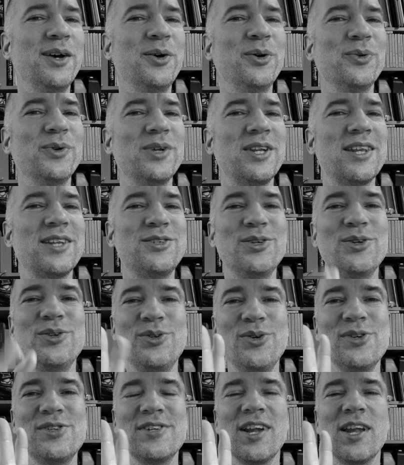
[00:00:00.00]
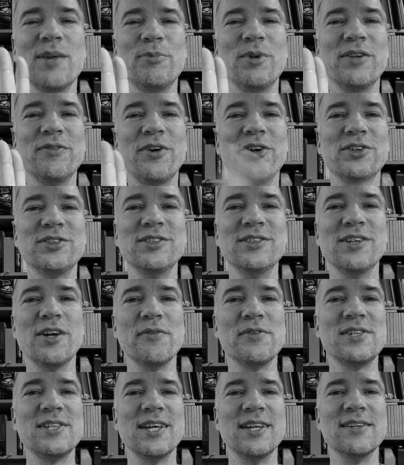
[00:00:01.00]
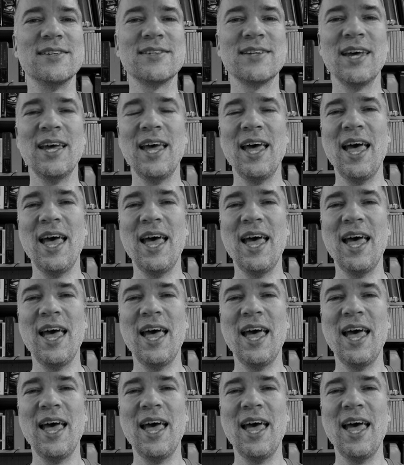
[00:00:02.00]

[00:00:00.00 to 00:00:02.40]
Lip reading: with a two-syllable version of since.